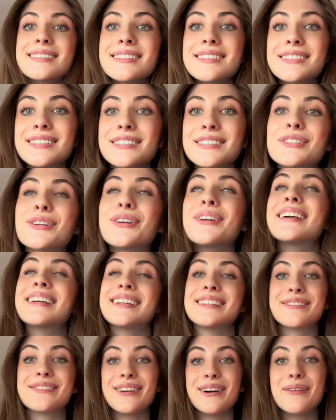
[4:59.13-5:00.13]
is just turning
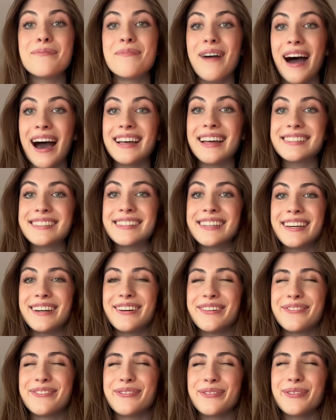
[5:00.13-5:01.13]
into a massive
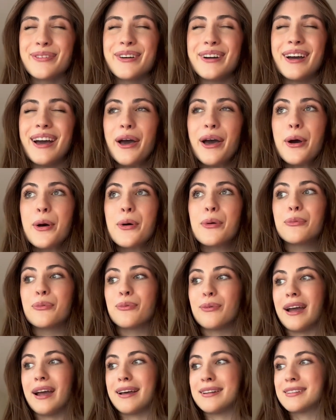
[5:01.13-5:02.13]

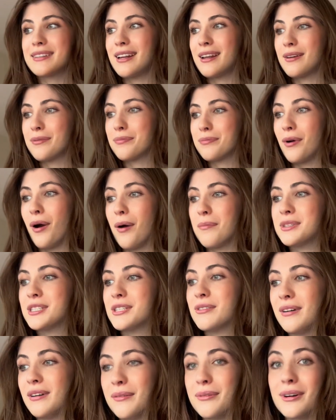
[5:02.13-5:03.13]
rant, and I promise
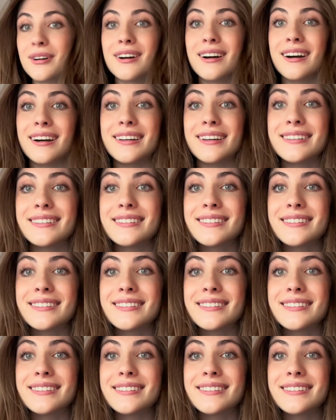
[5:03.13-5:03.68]
you I will cut